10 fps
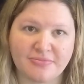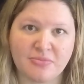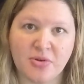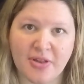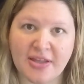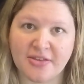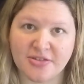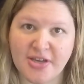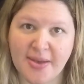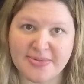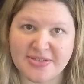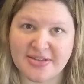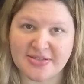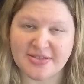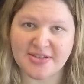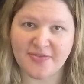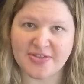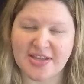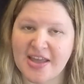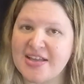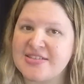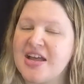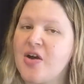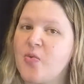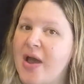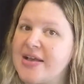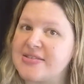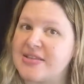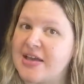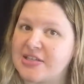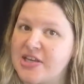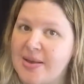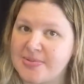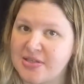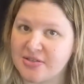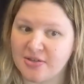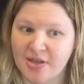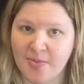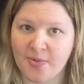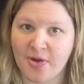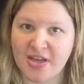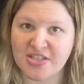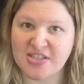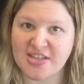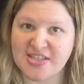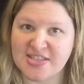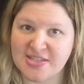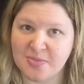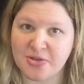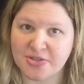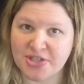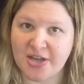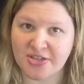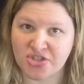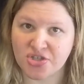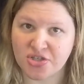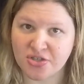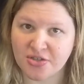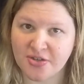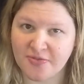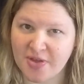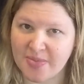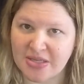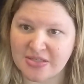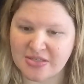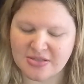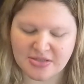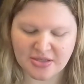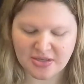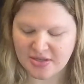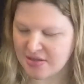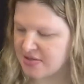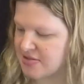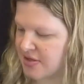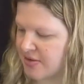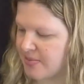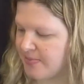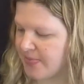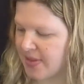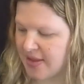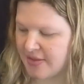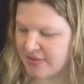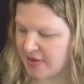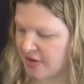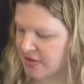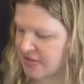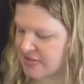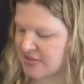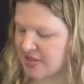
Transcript: more like their chapsticks and stuff It's like, it's not waxy like chapstick, don't get me wrong. It just has a similar texture, if that makes sense. So there is